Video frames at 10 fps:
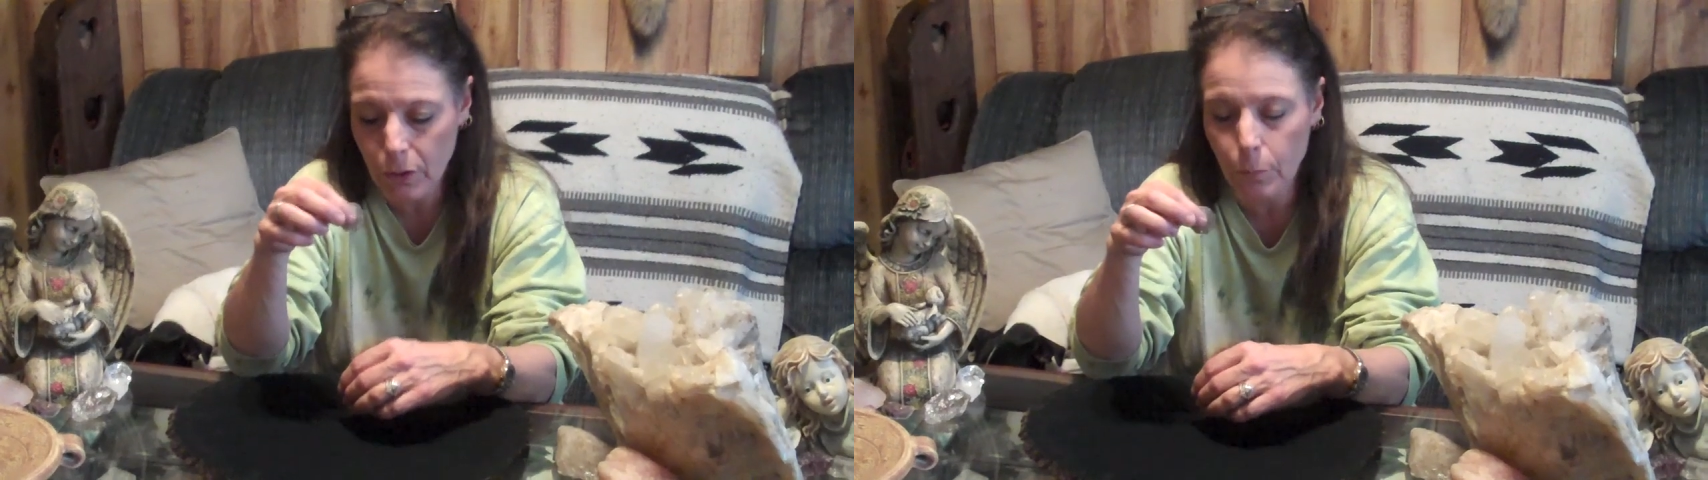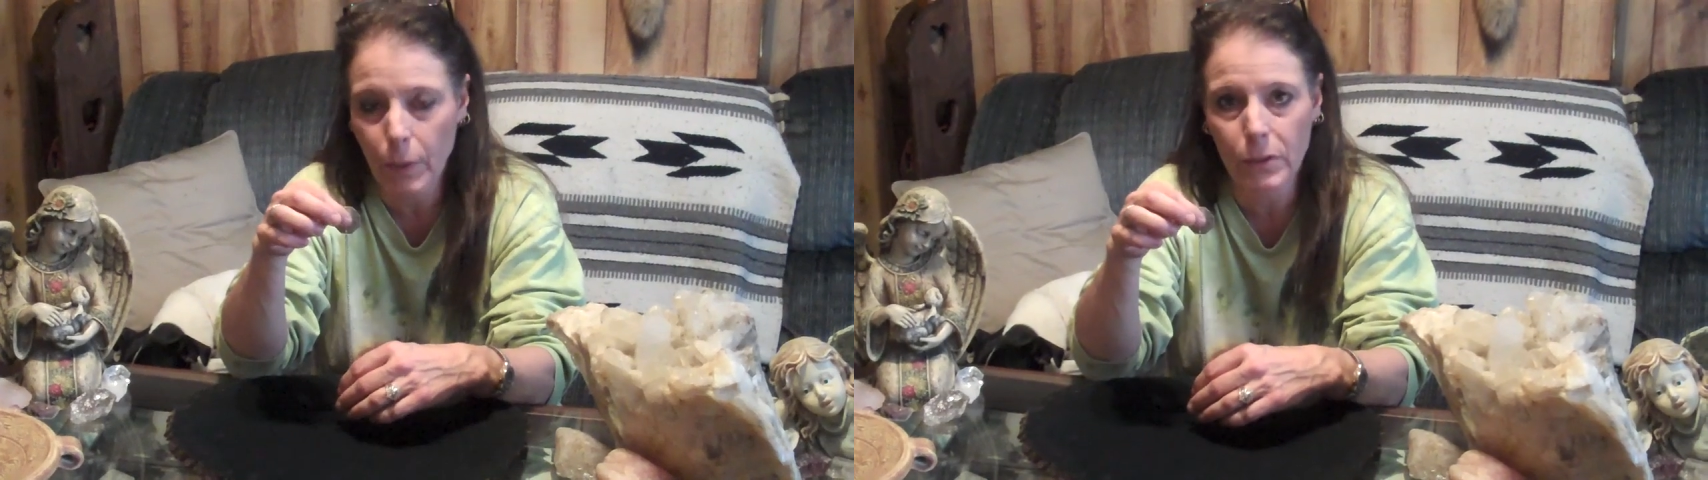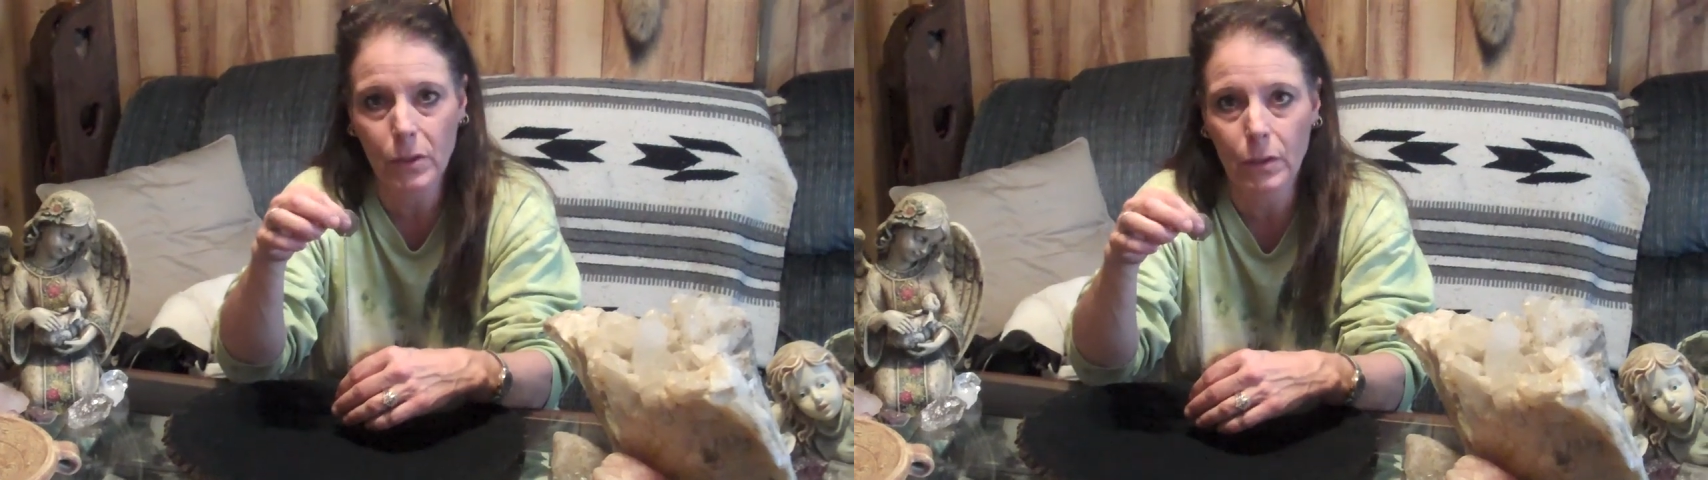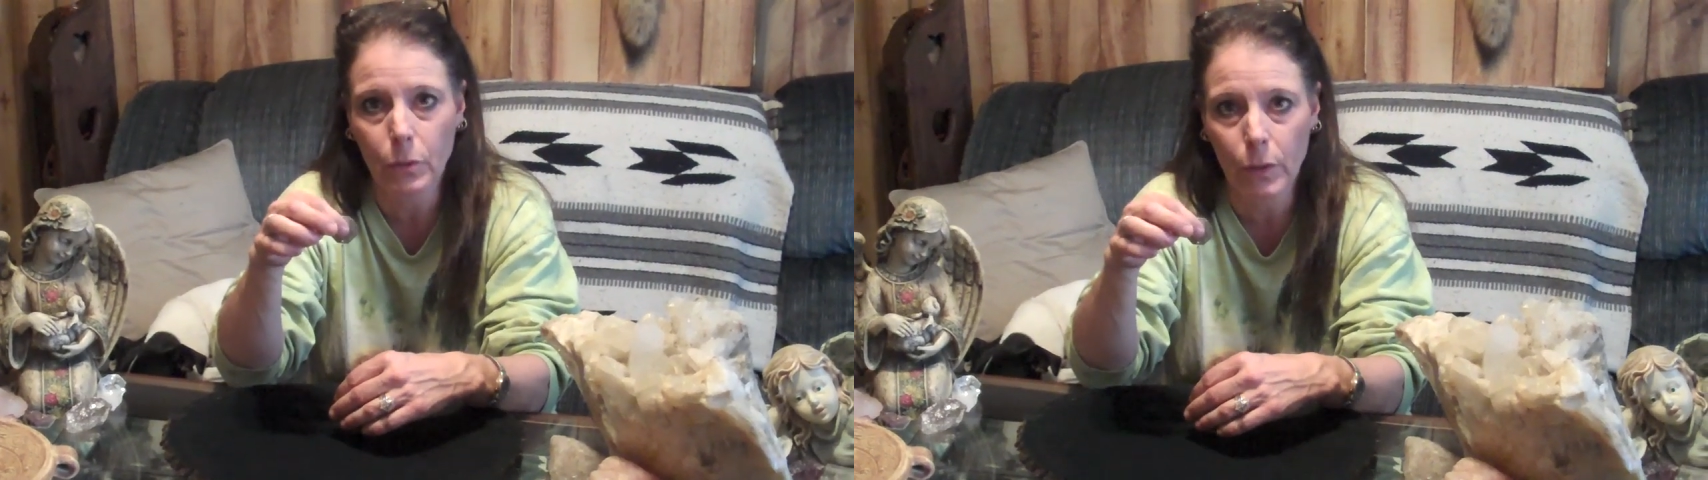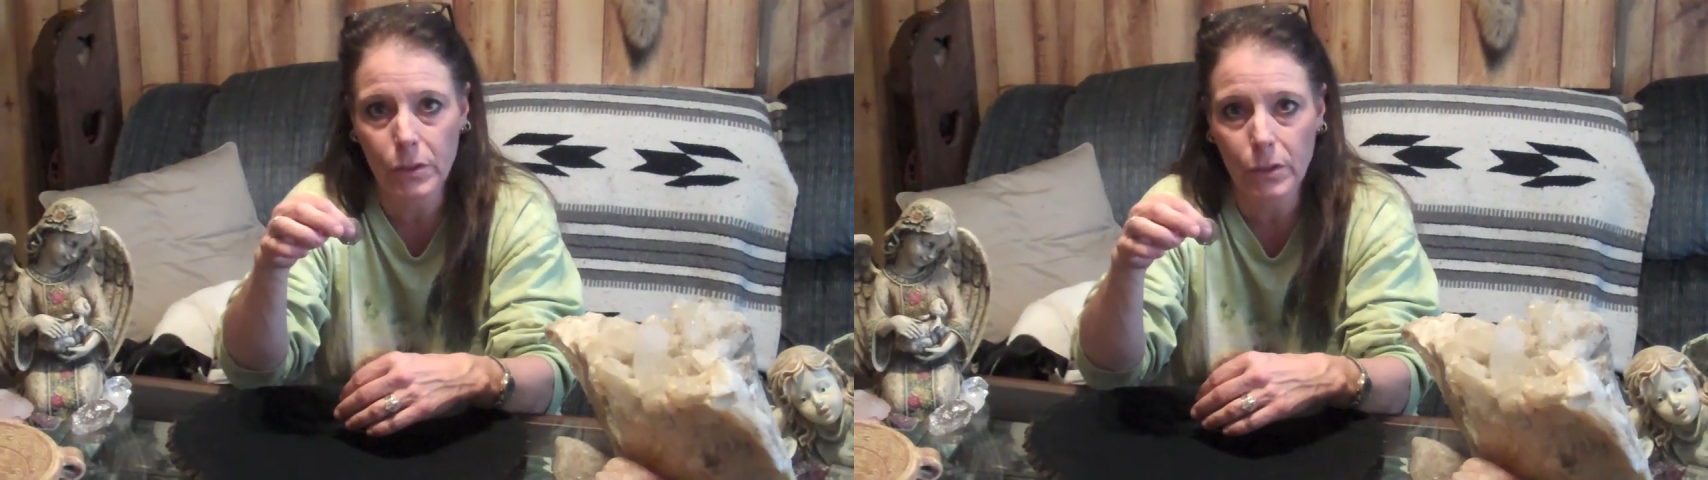depends on the
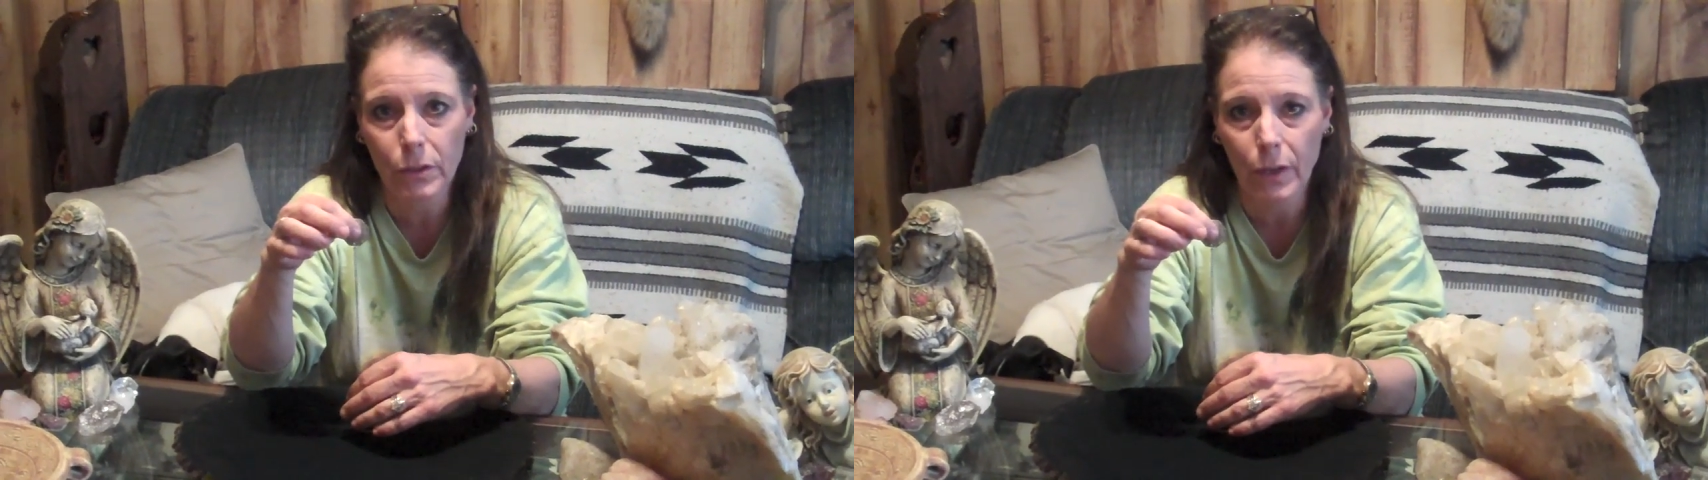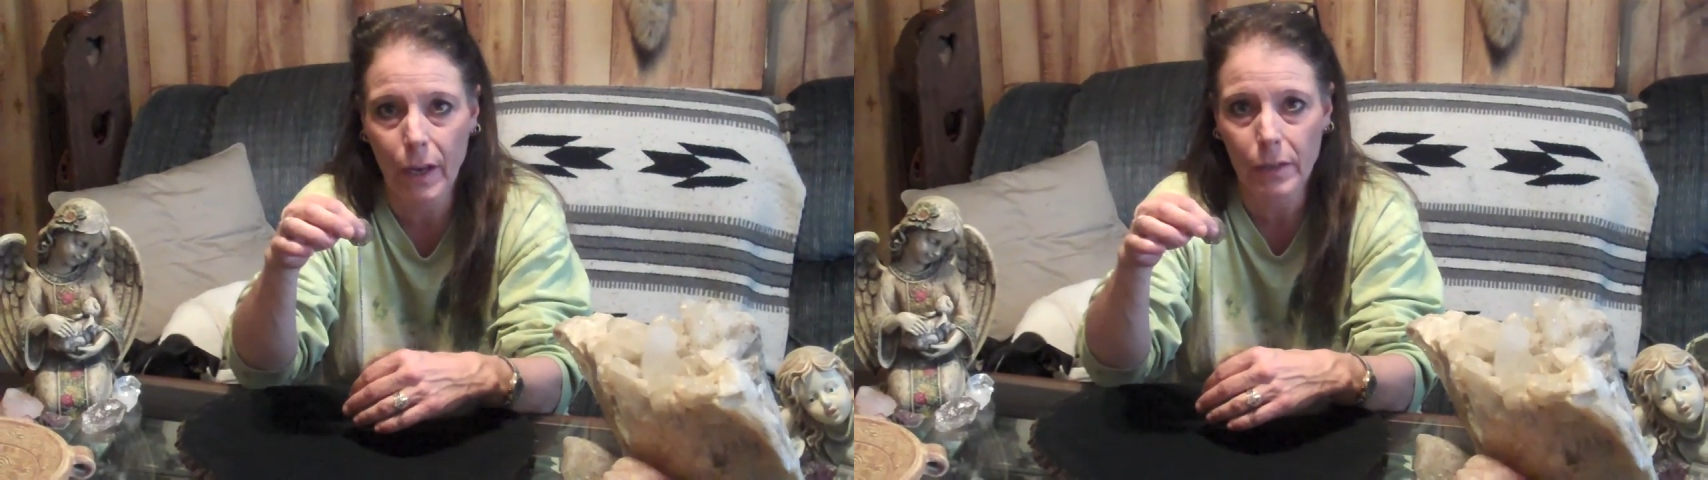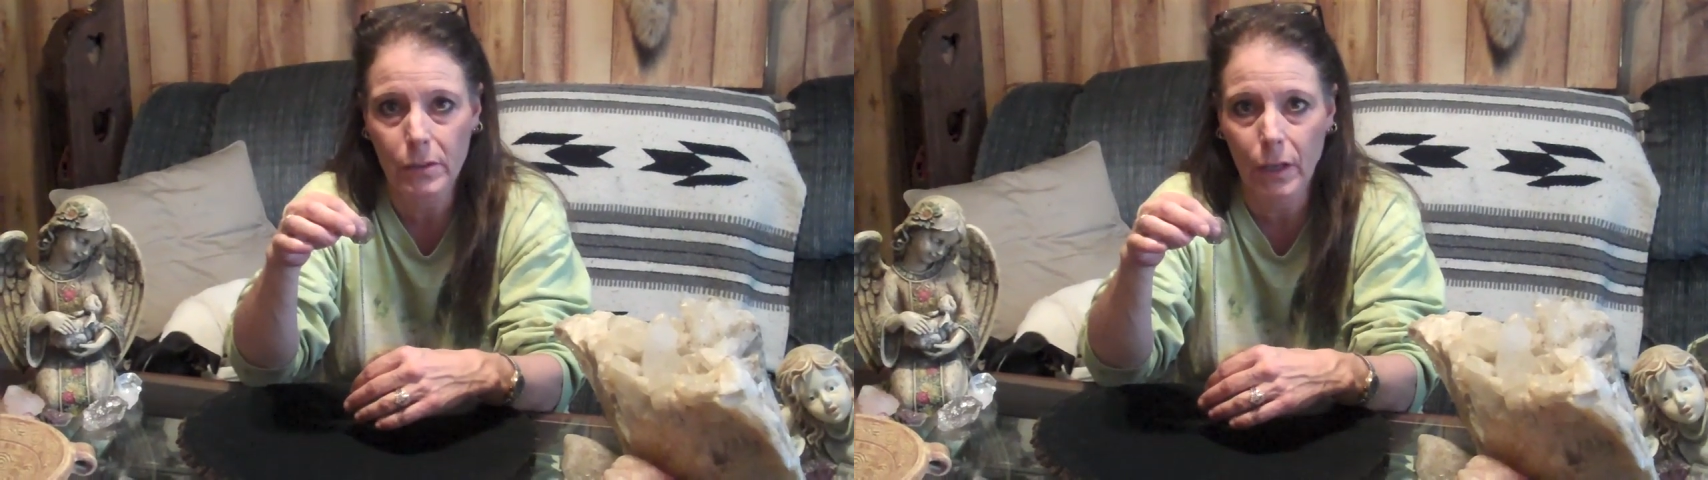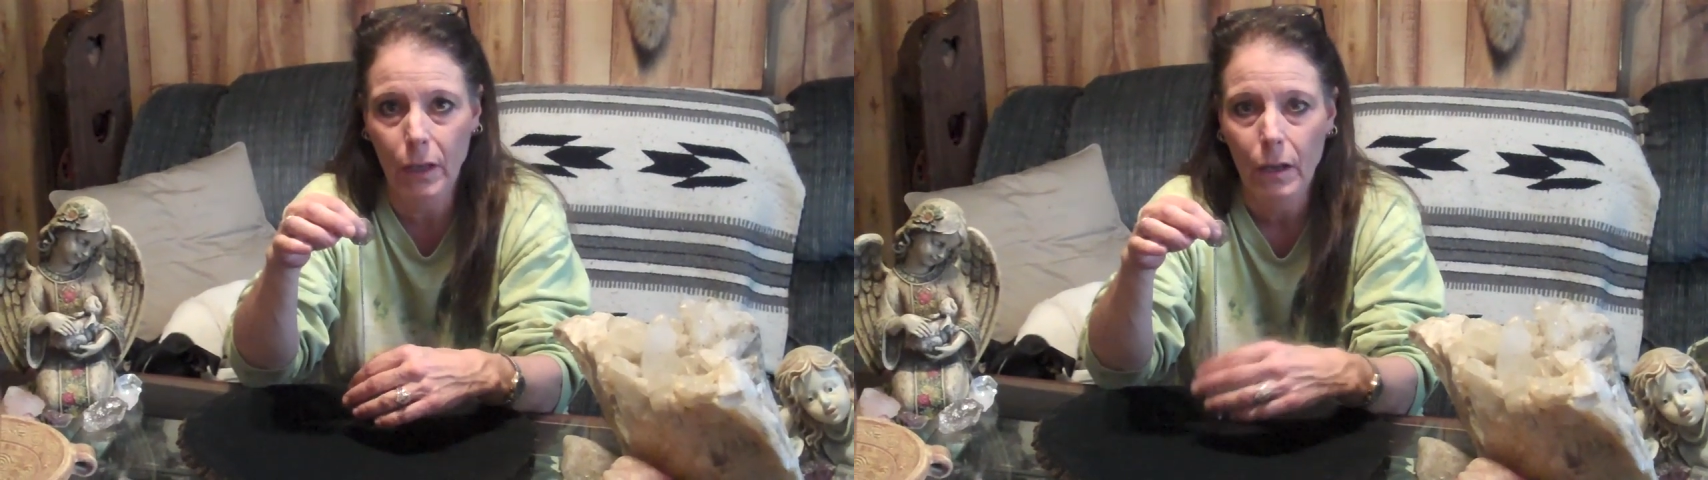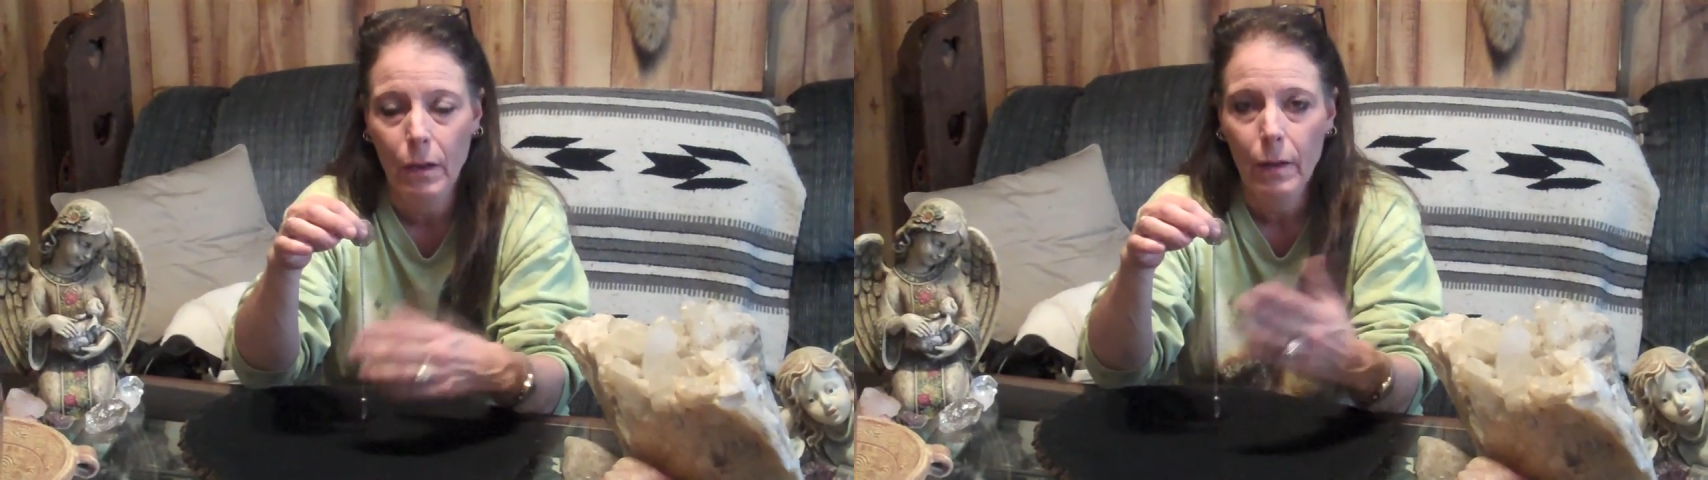question you're asking.